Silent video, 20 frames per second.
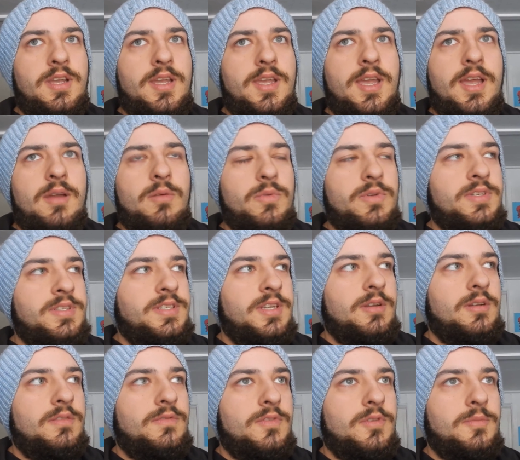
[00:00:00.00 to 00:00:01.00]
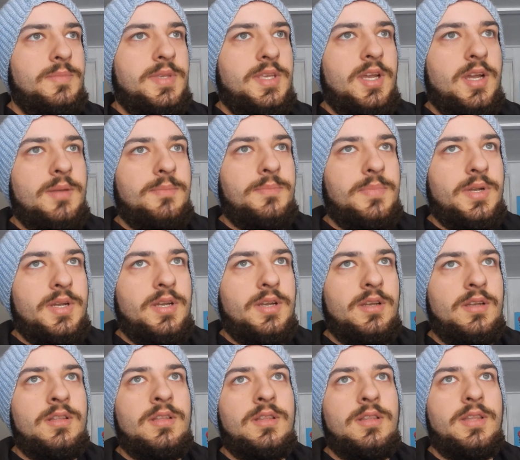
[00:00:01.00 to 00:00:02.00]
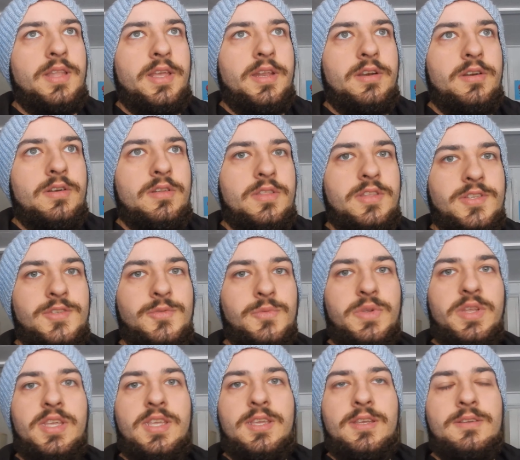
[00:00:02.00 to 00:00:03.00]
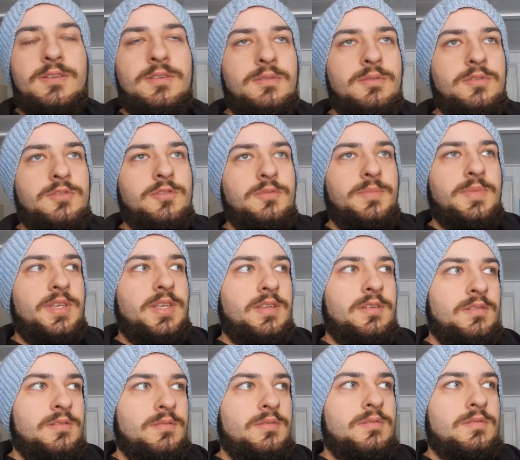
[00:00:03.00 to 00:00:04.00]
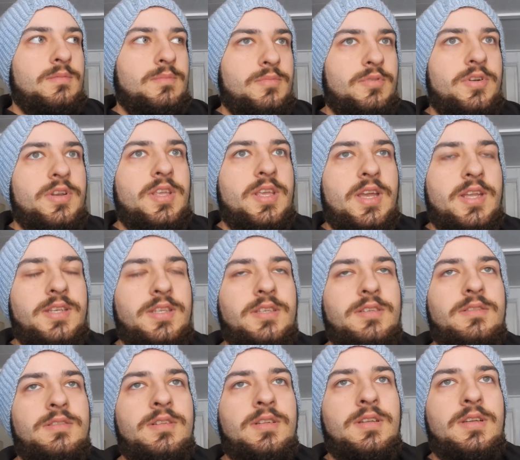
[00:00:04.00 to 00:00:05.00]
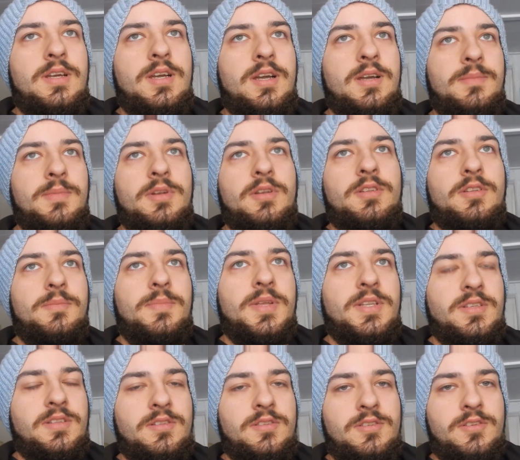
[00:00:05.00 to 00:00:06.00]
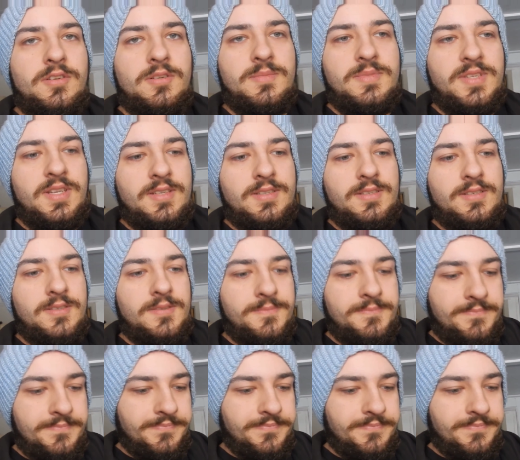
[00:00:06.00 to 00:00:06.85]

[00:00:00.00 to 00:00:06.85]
I, I wouldn't doubt if it'll be up uh, later this week, which will be pretty ideal. Um, it all depends on the circumstances.